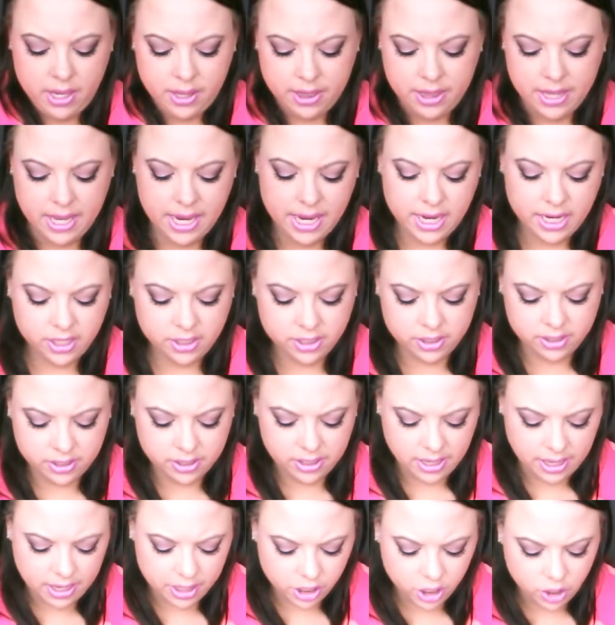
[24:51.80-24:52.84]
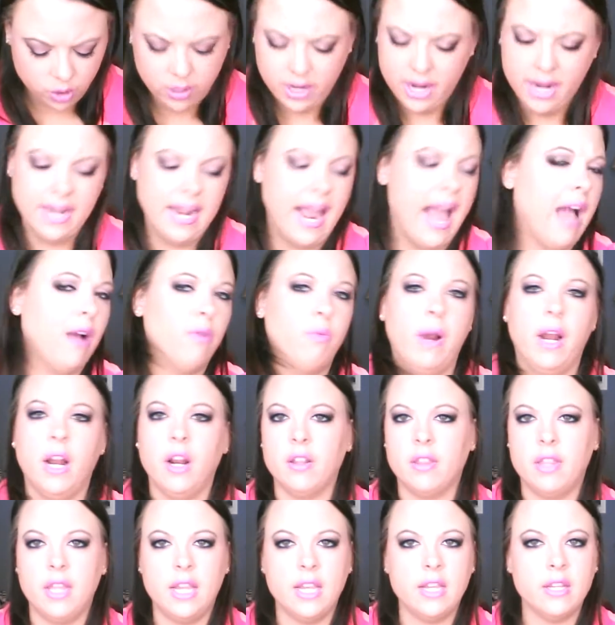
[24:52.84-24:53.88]
these, you cannot
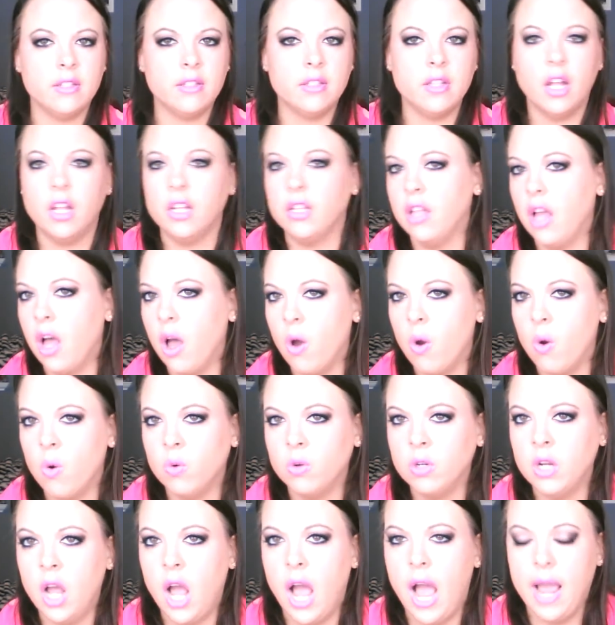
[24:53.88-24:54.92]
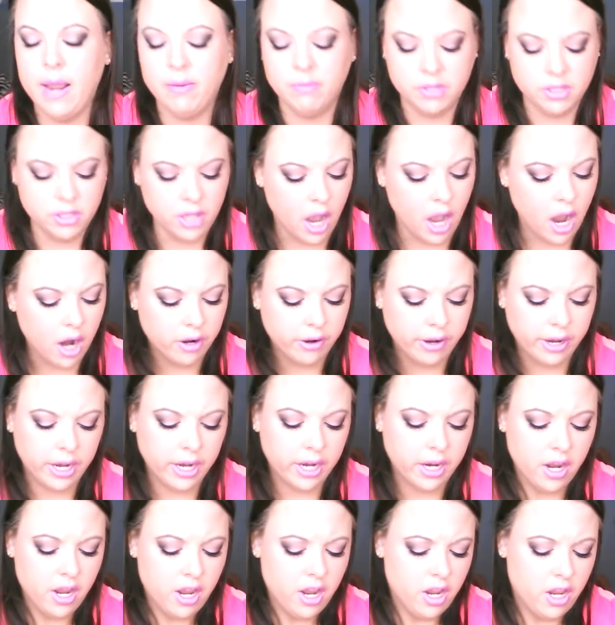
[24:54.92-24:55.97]
wear these alone. I'm
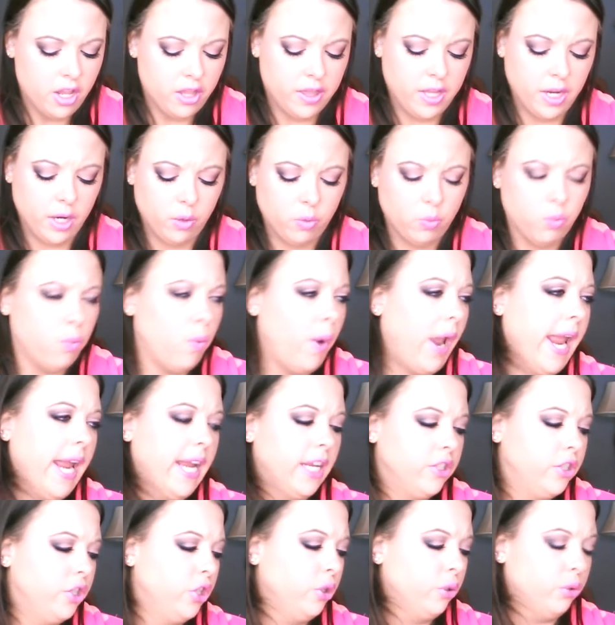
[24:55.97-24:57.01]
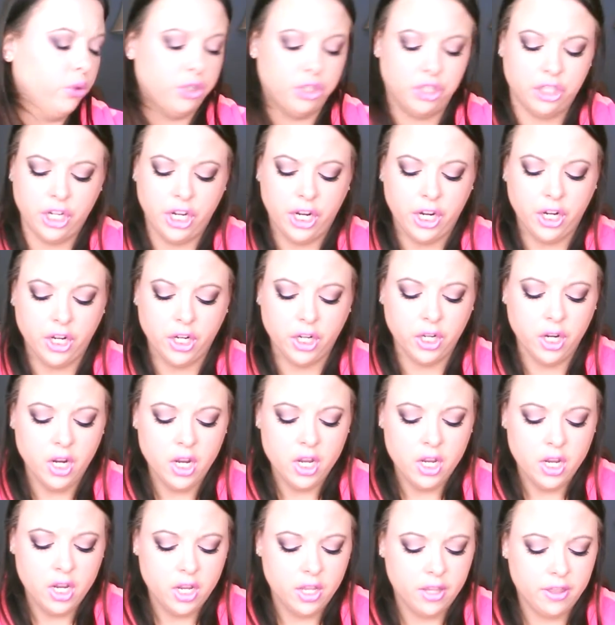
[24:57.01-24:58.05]
sorry. They're way too sheer.
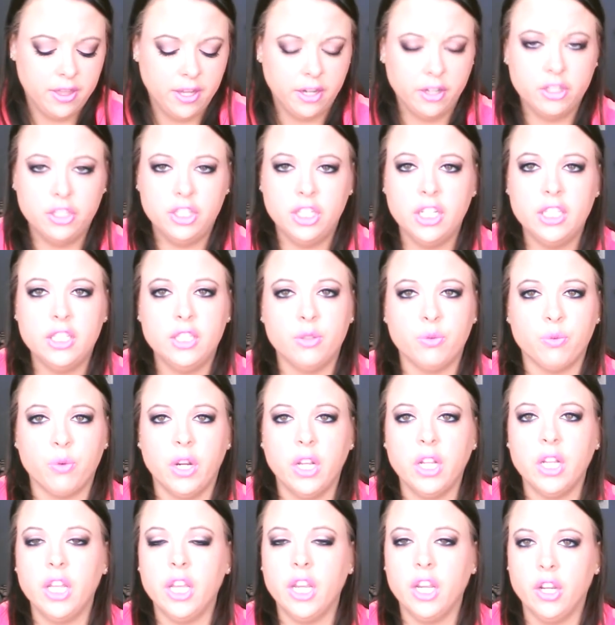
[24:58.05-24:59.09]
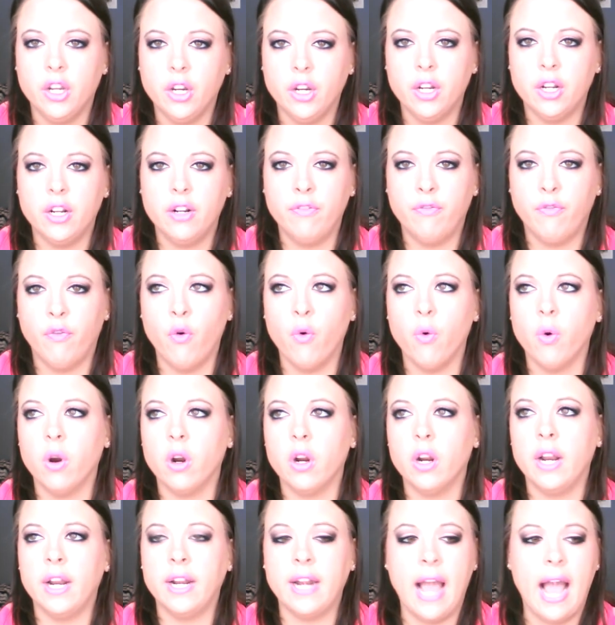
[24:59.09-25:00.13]
They're just really good
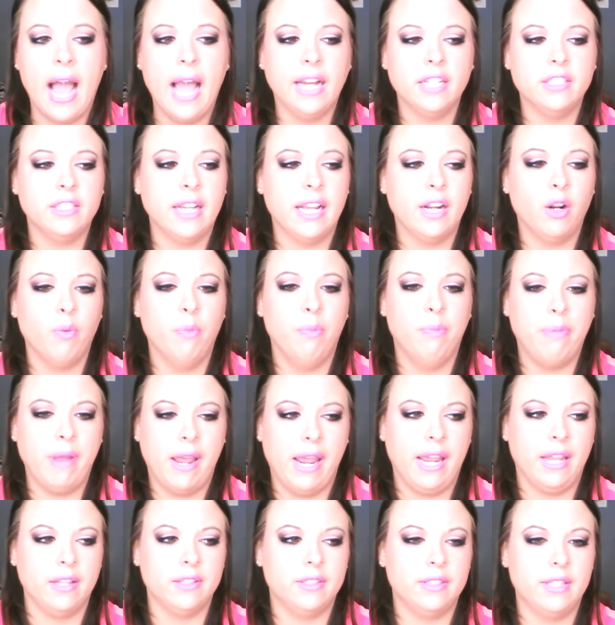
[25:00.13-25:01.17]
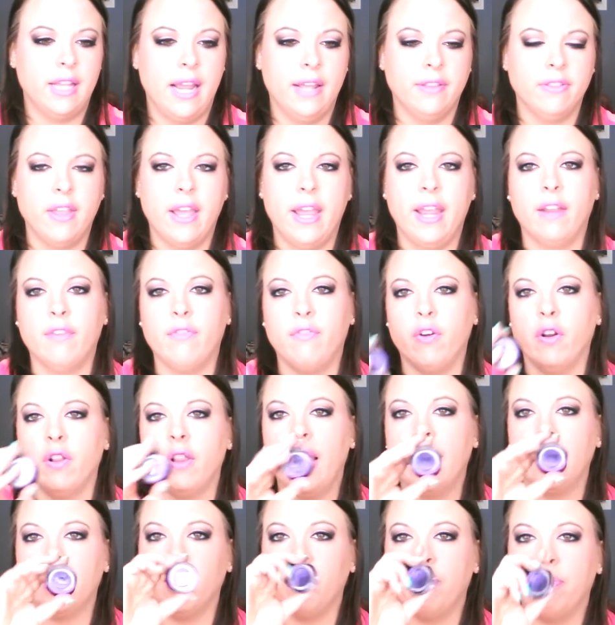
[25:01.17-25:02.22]
for an eyeshadow base. And like for
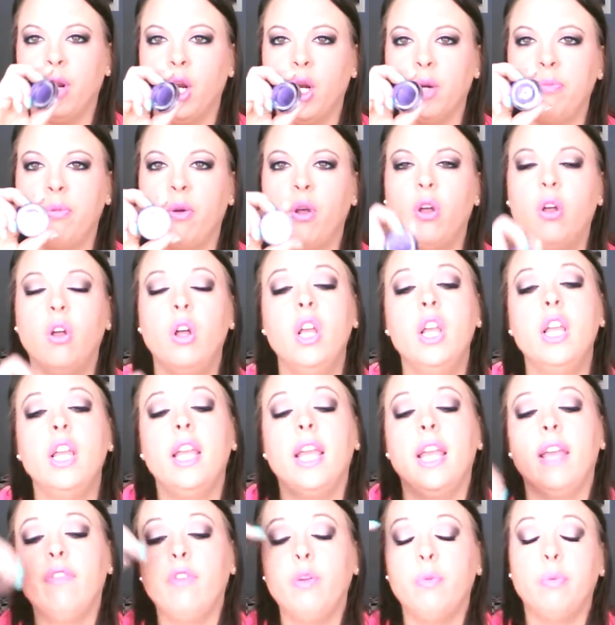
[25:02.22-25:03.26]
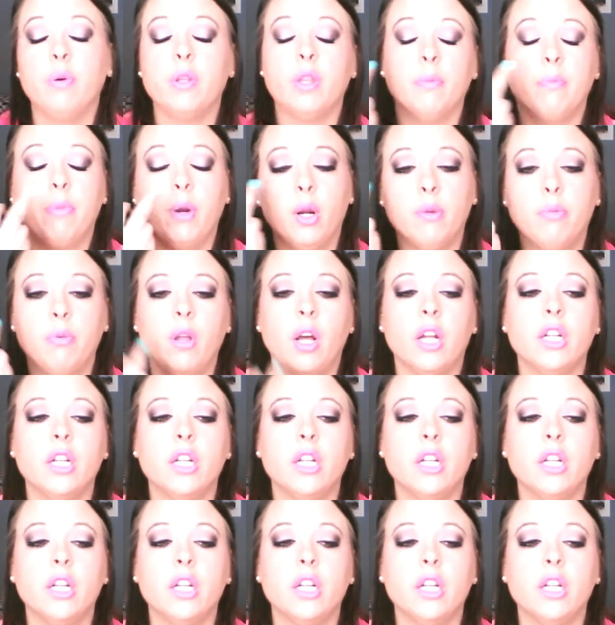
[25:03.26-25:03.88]
like the purple, if you put the purple